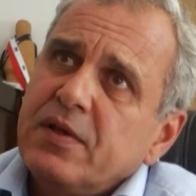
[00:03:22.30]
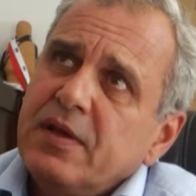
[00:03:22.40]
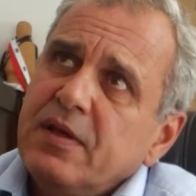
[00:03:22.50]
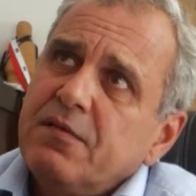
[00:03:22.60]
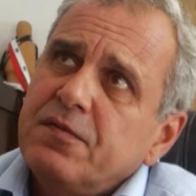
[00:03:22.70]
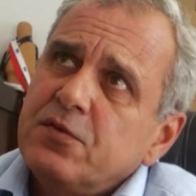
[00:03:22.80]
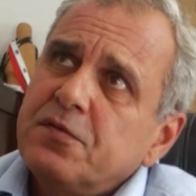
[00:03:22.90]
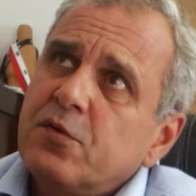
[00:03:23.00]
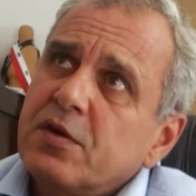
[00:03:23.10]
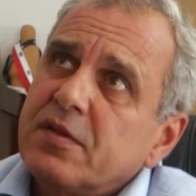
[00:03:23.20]
3,000
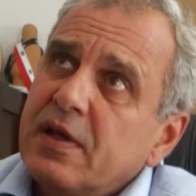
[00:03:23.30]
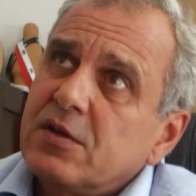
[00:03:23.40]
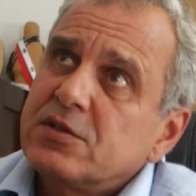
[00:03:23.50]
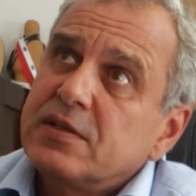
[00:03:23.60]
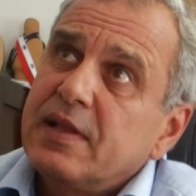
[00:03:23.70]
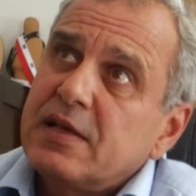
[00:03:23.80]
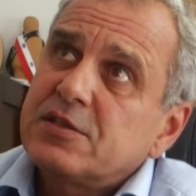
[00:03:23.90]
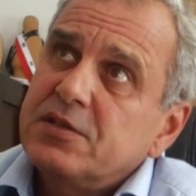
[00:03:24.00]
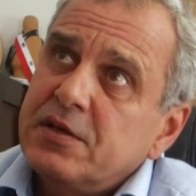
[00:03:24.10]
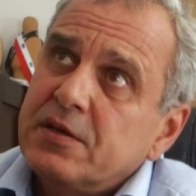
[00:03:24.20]
to 4,000
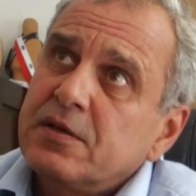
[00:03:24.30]
last year.